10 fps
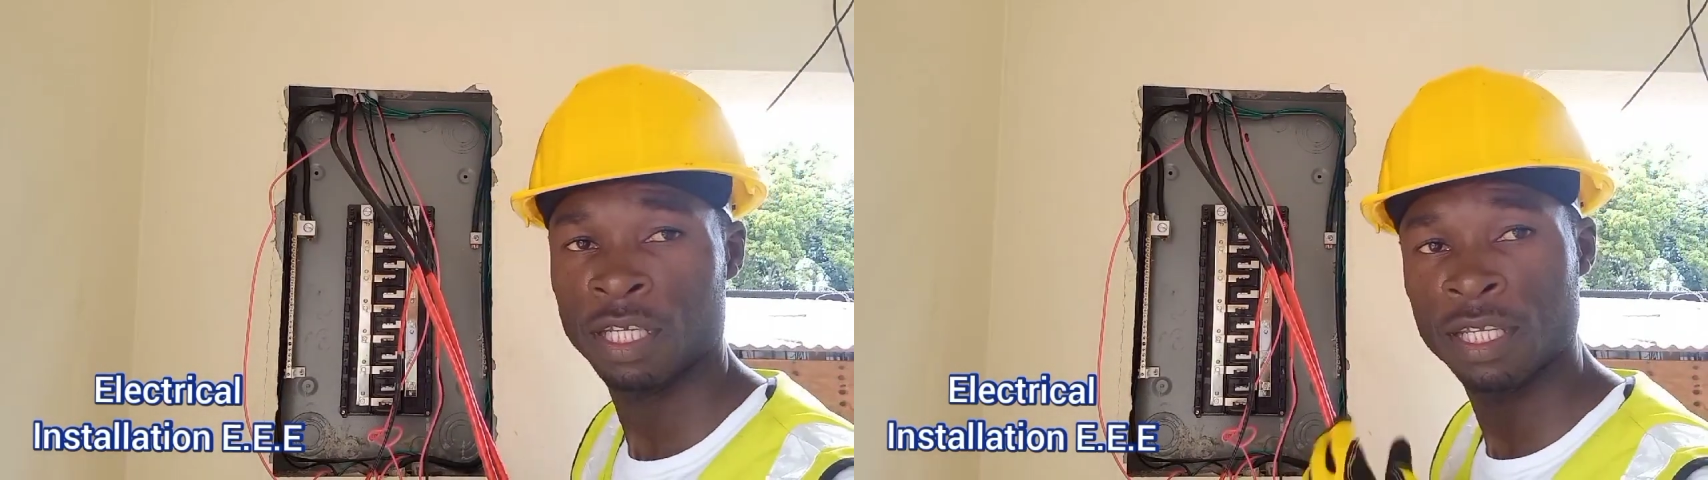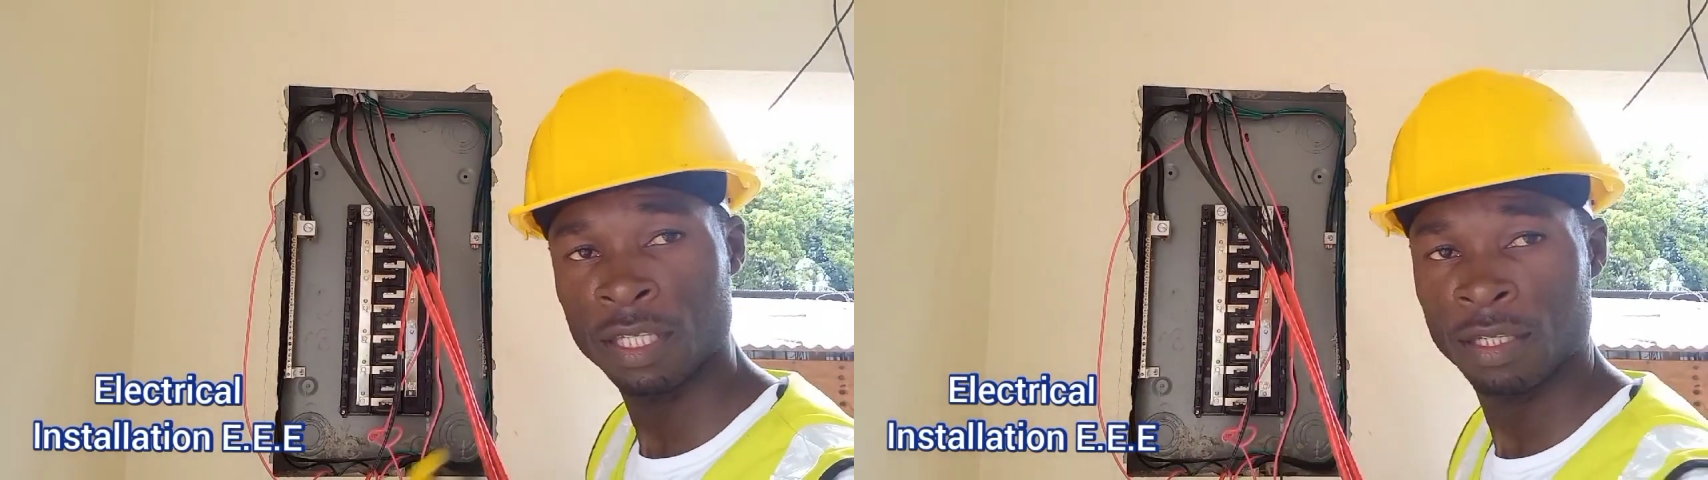
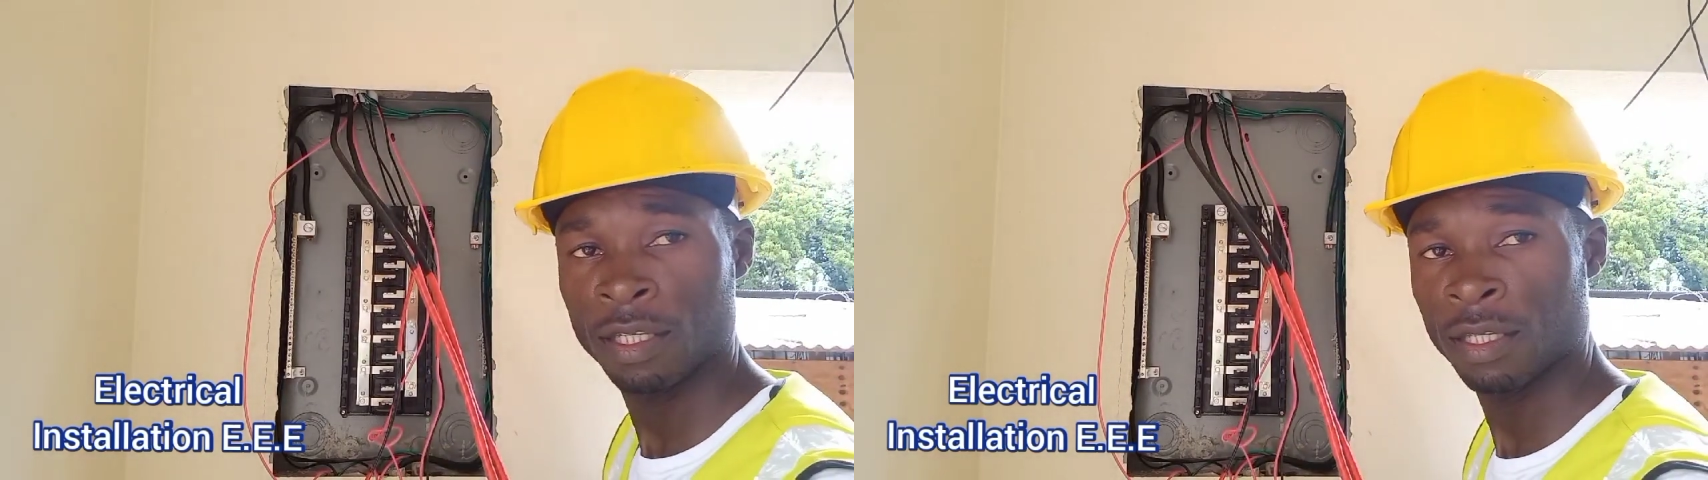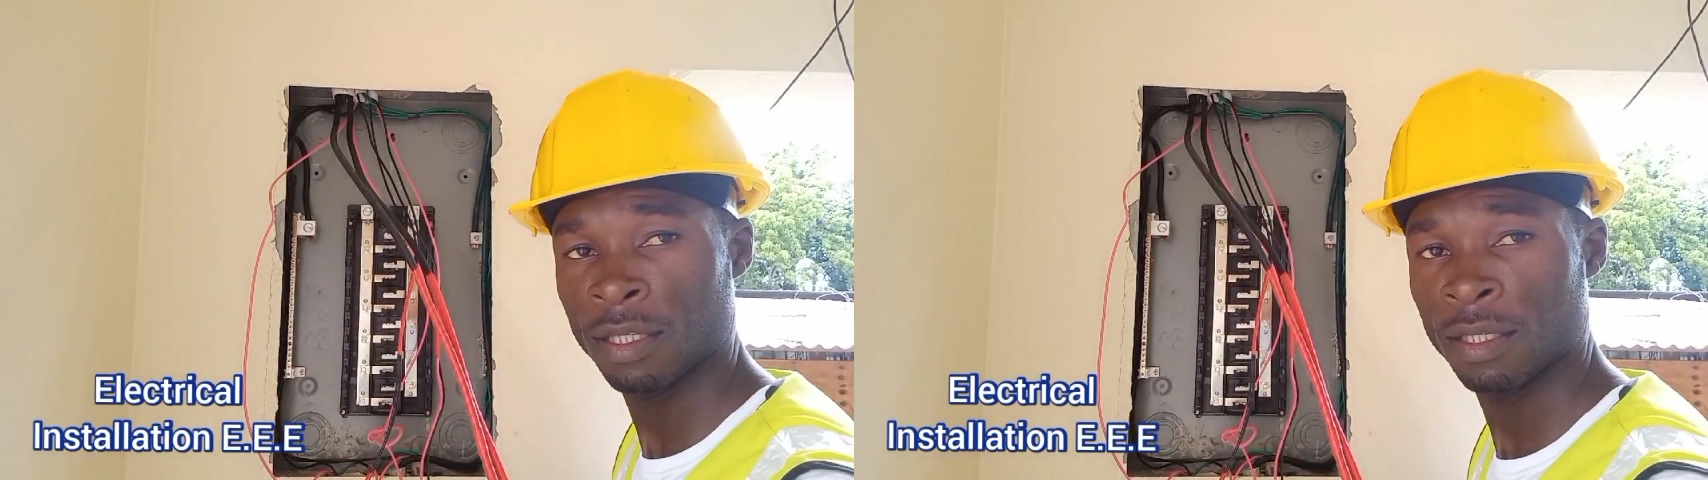in
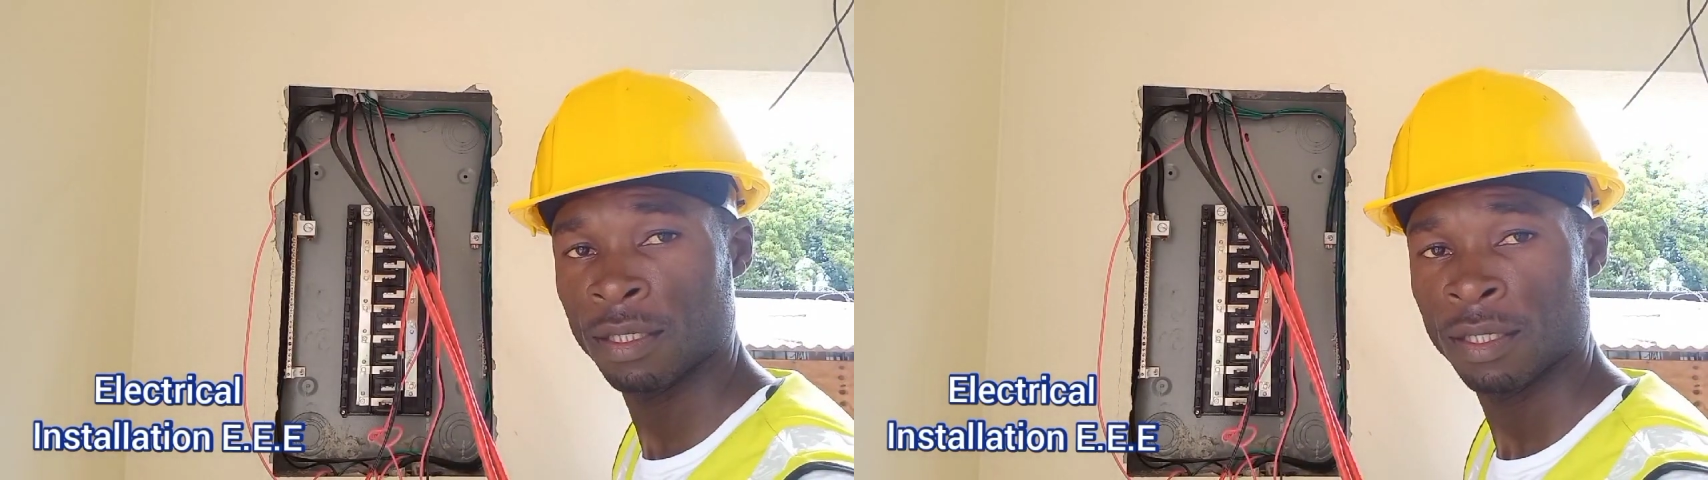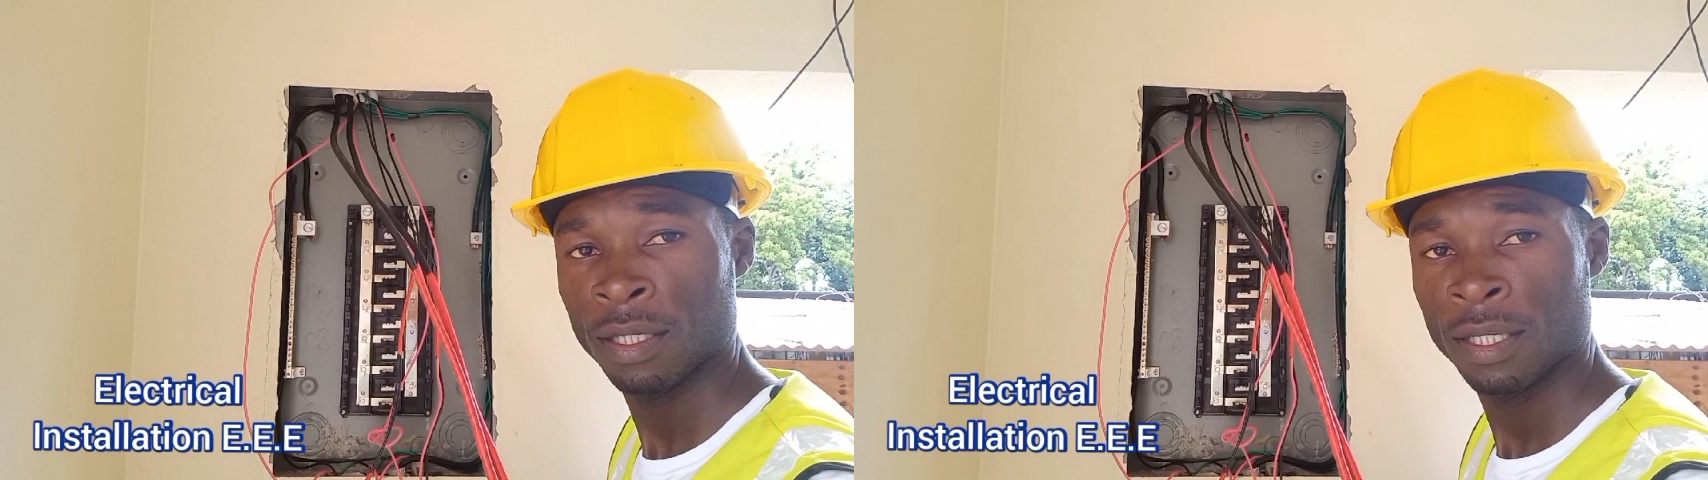the
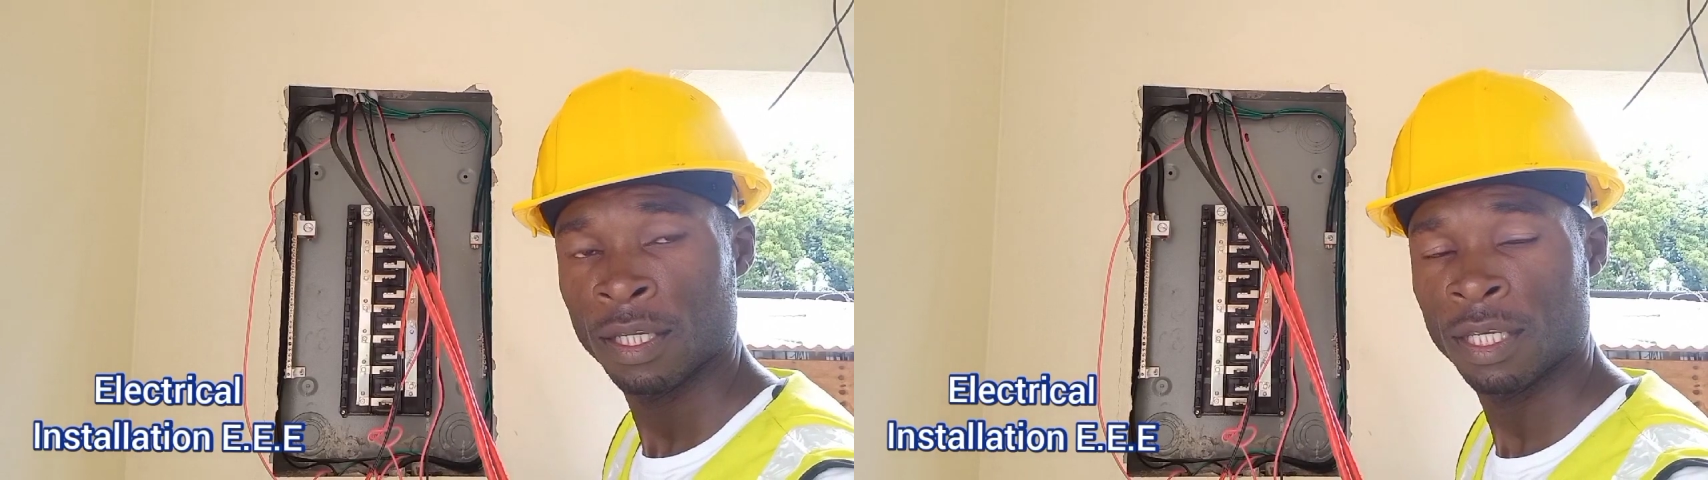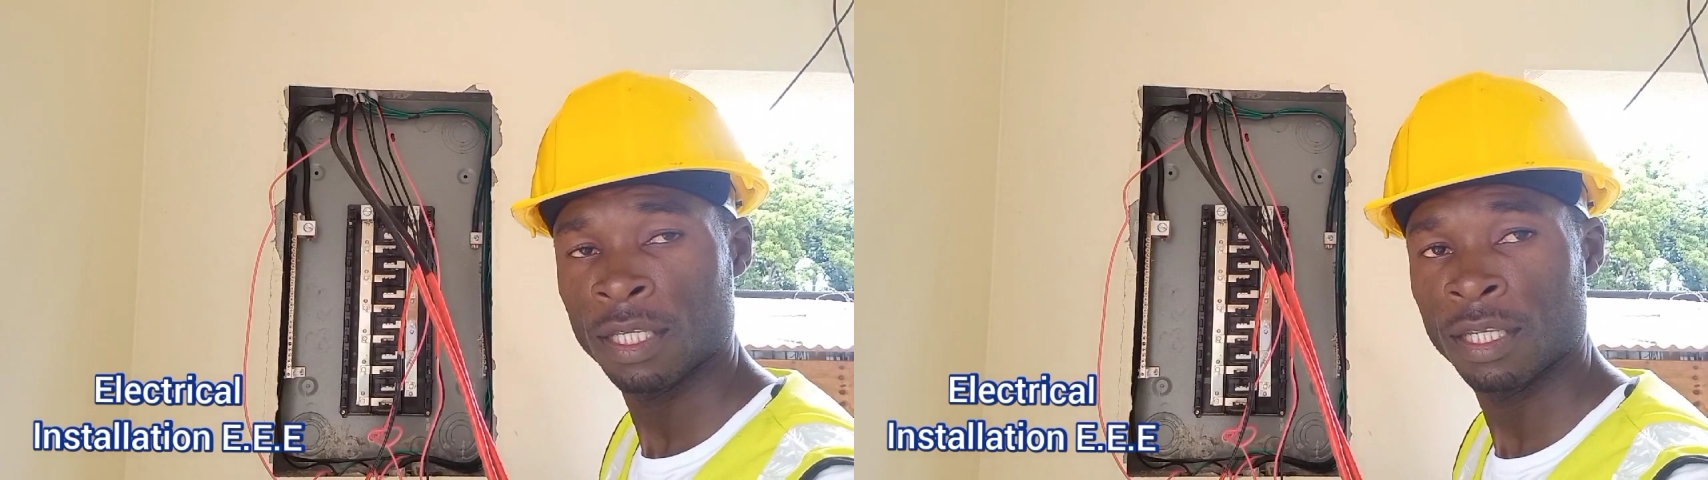in